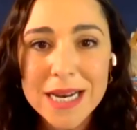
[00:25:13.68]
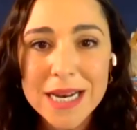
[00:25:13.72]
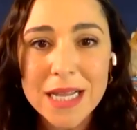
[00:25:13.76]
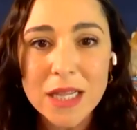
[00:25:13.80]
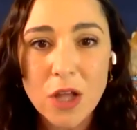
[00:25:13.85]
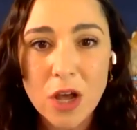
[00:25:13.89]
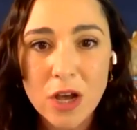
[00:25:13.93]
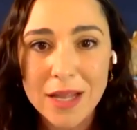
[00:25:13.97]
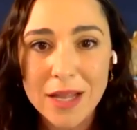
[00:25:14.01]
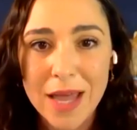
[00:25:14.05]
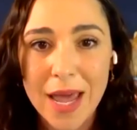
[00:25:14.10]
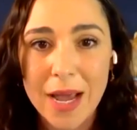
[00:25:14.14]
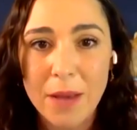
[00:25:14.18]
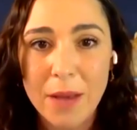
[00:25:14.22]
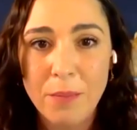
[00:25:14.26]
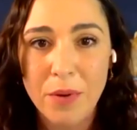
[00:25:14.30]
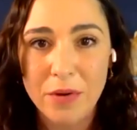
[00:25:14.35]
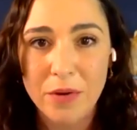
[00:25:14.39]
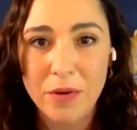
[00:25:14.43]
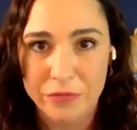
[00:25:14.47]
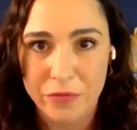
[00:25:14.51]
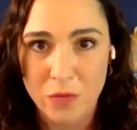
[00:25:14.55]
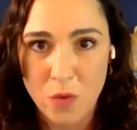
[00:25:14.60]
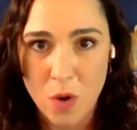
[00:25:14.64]
did it look like
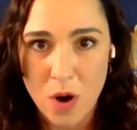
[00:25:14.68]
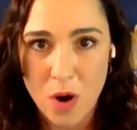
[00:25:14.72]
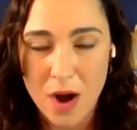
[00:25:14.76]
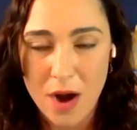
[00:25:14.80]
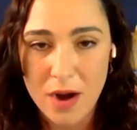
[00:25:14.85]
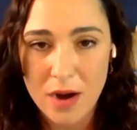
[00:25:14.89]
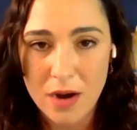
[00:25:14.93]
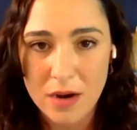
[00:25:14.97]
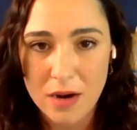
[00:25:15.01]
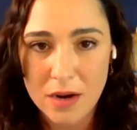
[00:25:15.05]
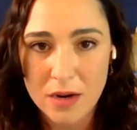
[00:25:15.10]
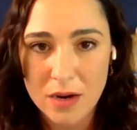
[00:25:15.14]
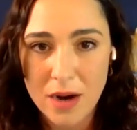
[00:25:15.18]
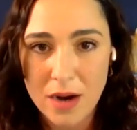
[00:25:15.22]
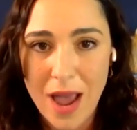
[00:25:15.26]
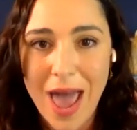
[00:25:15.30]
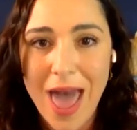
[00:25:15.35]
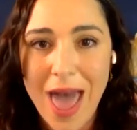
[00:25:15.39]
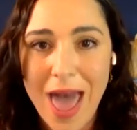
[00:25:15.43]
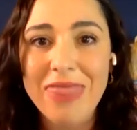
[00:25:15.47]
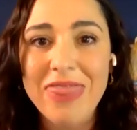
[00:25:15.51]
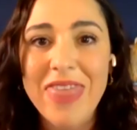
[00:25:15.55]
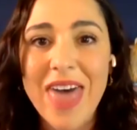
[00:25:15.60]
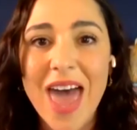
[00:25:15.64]
before?
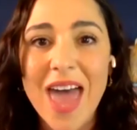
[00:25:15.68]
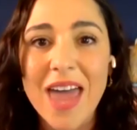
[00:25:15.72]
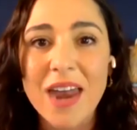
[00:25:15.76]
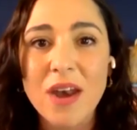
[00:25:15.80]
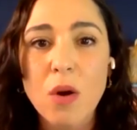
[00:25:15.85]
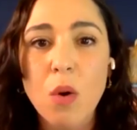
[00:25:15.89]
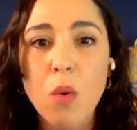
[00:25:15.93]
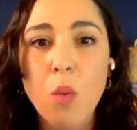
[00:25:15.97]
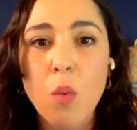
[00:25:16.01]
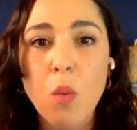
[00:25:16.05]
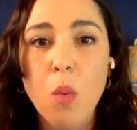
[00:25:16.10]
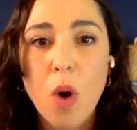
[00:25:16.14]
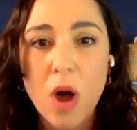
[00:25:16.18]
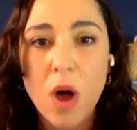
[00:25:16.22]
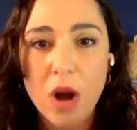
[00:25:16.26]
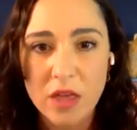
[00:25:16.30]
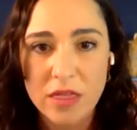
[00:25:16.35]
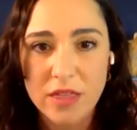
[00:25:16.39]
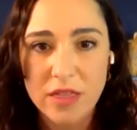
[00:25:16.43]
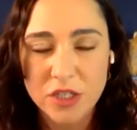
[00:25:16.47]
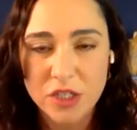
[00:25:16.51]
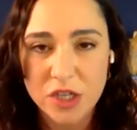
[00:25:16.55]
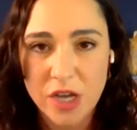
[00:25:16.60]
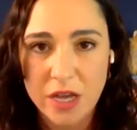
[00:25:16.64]
And then what
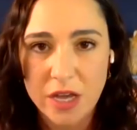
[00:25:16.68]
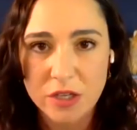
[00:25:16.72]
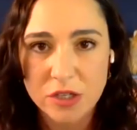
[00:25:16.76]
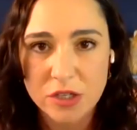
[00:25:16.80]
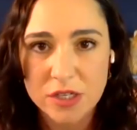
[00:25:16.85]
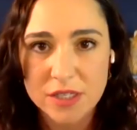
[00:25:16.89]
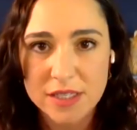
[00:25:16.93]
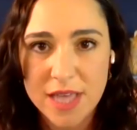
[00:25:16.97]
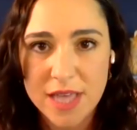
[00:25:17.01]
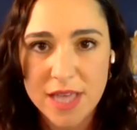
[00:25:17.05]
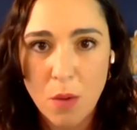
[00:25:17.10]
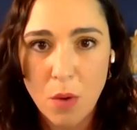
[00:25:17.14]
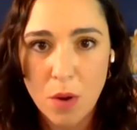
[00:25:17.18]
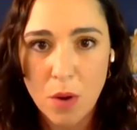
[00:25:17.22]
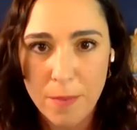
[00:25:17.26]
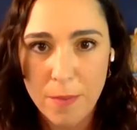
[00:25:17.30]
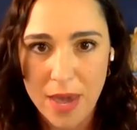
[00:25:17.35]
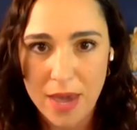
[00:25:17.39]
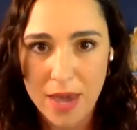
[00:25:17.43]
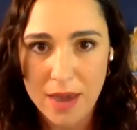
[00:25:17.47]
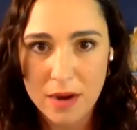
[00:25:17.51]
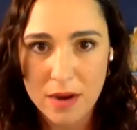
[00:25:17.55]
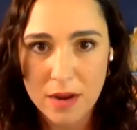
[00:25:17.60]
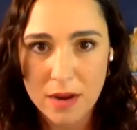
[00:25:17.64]
are the changes that were
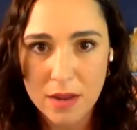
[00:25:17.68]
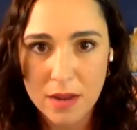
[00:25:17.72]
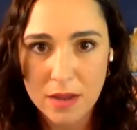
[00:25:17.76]
made?